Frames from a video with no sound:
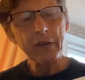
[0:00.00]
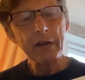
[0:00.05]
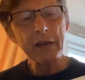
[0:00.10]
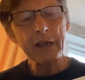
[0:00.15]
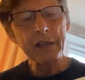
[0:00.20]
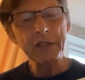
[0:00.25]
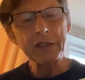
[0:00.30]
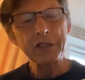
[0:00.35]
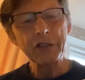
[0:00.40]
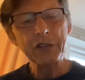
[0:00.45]

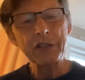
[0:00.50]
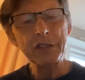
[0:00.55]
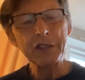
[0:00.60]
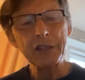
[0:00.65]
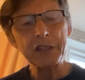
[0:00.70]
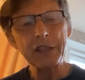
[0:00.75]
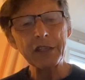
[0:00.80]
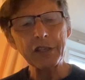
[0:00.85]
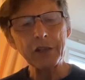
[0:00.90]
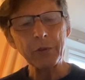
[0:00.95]
it is
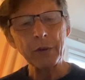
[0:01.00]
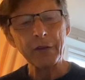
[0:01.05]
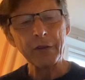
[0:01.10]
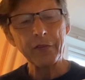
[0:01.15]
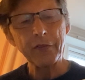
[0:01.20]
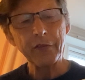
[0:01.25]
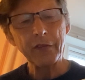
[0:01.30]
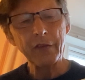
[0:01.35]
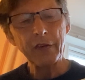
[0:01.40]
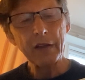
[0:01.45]

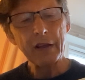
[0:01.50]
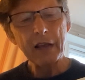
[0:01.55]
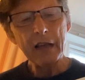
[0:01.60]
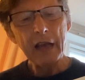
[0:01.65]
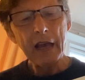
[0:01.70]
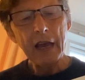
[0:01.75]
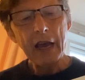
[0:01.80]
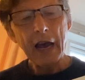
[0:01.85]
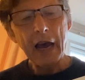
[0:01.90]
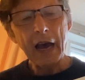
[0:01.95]
continuous
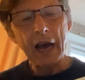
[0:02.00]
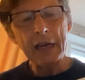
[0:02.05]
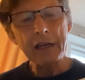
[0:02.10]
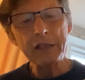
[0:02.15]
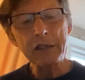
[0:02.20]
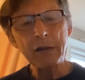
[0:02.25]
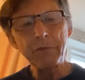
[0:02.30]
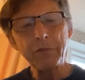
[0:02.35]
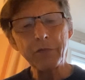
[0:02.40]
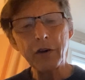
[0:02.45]
and
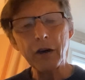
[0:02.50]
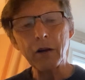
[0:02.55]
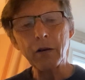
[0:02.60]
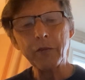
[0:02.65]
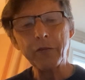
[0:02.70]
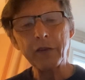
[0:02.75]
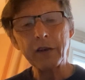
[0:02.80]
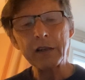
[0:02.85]
it involves the